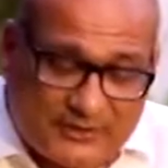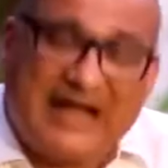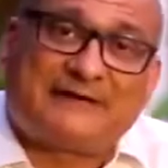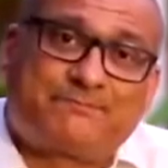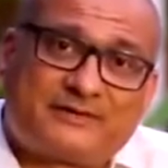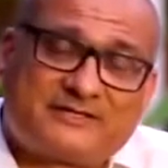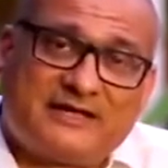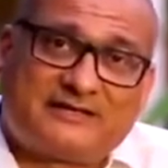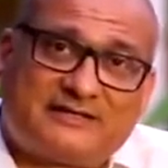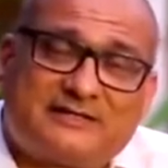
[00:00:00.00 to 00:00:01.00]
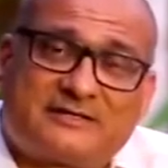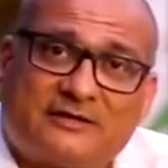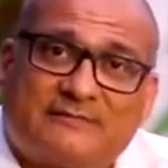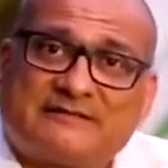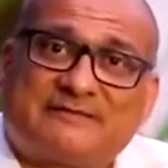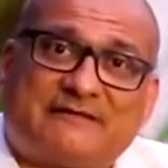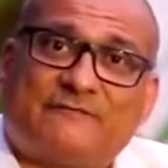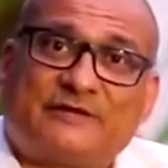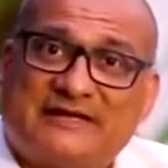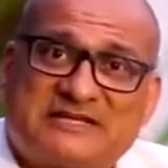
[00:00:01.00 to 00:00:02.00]
So, at present this herb has
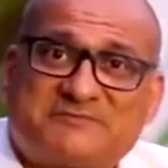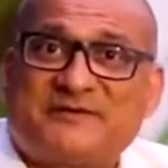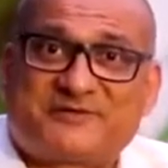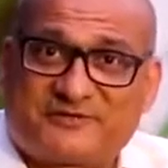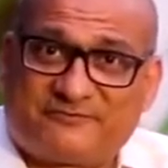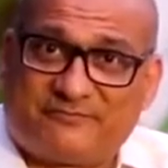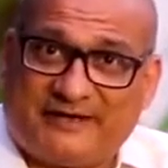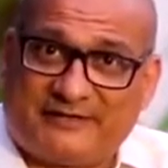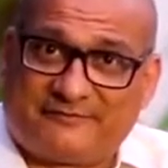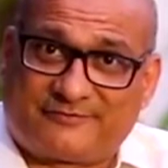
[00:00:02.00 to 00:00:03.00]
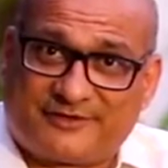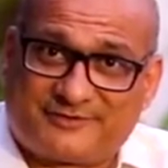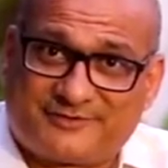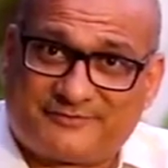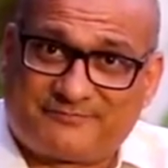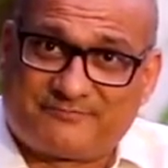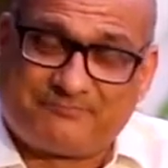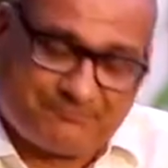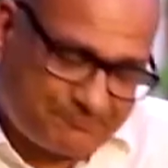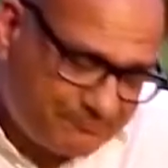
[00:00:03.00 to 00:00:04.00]
become very expensive, my dear friends.
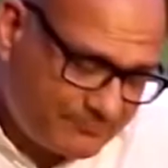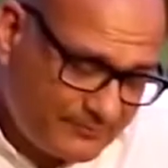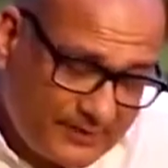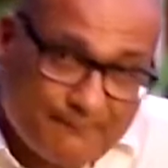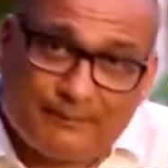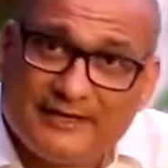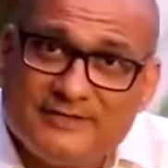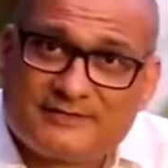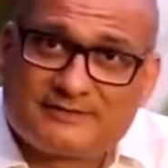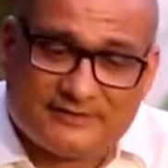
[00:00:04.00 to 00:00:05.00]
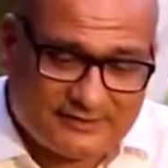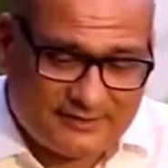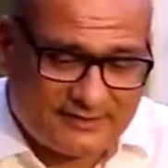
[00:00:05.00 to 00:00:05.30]
Please,